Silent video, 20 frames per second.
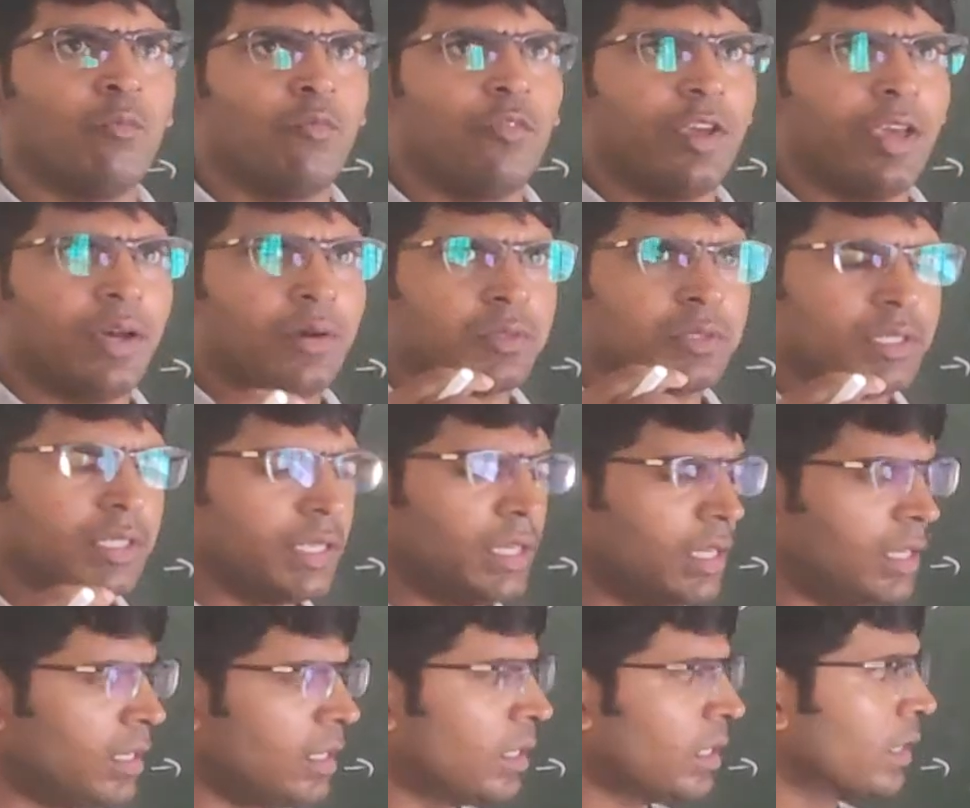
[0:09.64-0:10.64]
We have
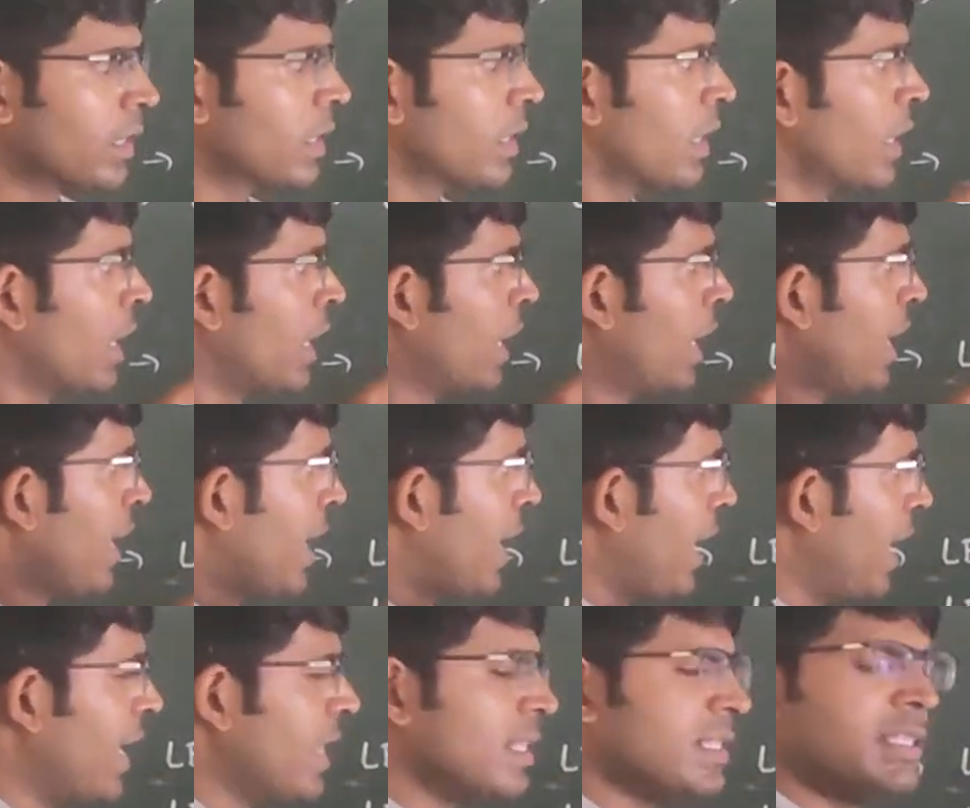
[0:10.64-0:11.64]
seen
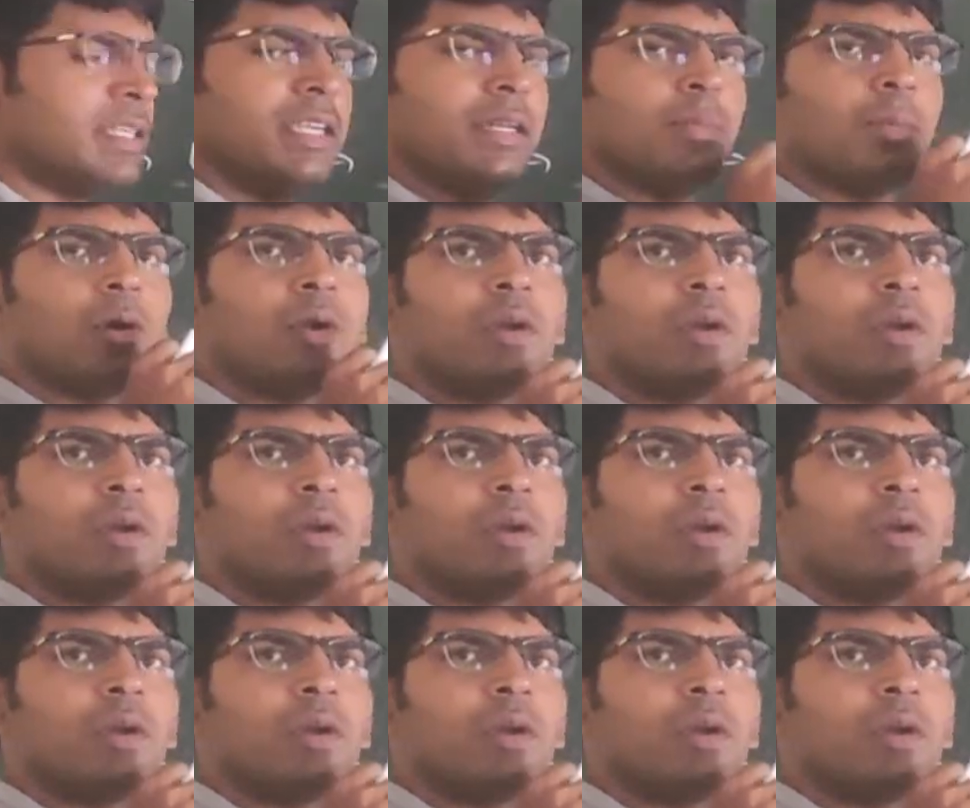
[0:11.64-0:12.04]
LCD